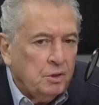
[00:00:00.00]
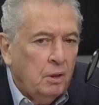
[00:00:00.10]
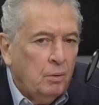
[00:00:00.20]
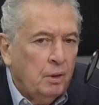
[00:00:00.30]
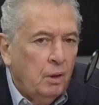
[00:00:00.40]
You
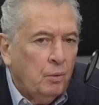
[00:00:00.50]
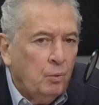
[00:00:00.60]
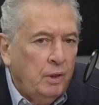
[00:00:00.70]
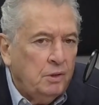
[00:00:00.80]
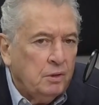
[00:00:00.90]
know, you know the
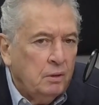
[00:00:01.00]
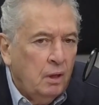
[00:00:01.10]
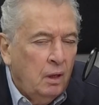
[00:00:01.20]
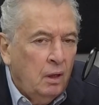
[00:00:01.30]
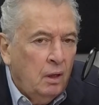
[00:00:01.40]

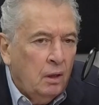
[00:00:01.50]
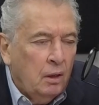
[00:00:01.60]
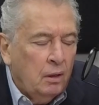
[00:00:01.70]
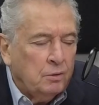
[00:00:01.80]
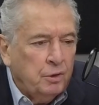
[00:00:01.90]
reason,
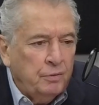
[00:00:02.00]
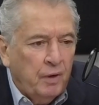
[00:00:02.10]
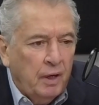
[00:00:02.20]
uh, Chief,